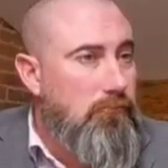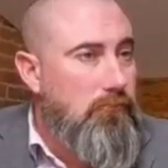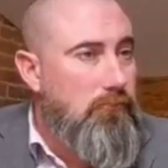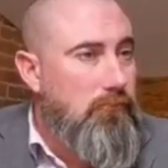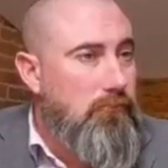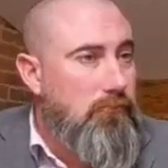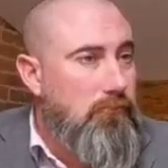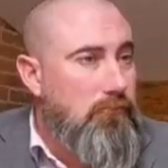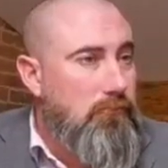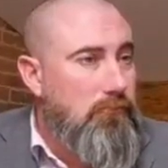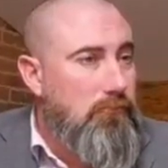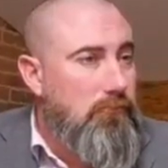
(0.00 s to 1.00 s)

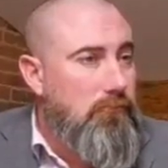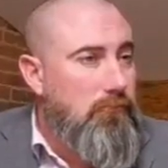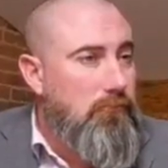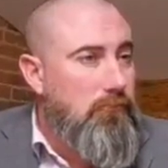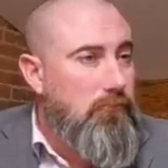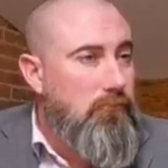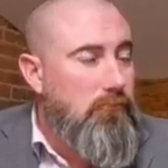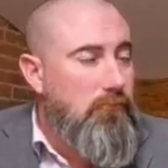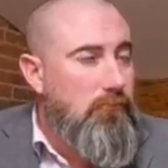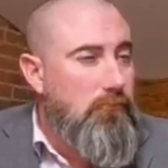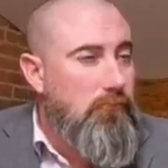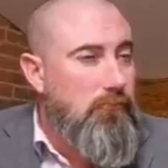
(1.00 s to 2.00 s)

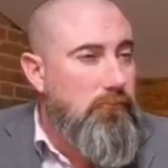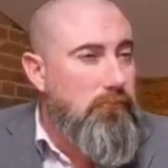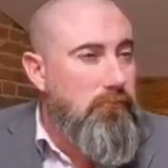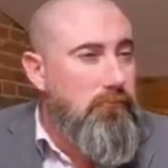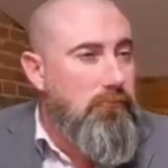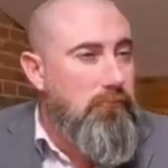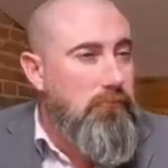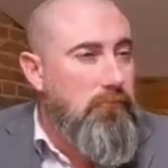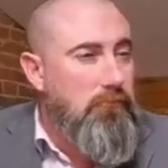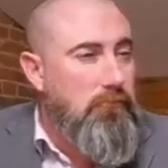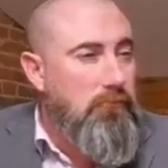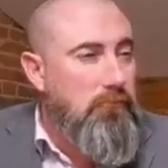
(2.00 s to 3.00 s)

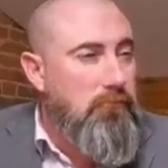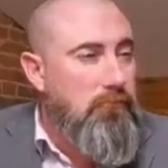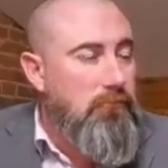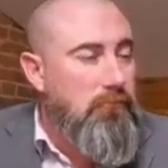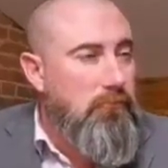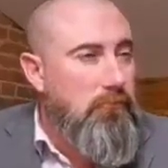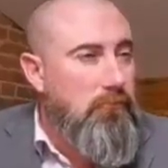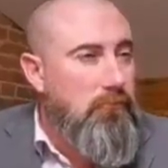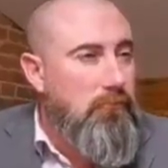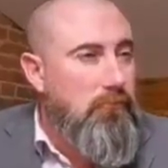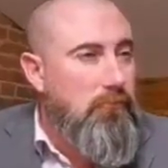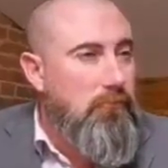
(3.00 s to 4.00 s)
[no speech]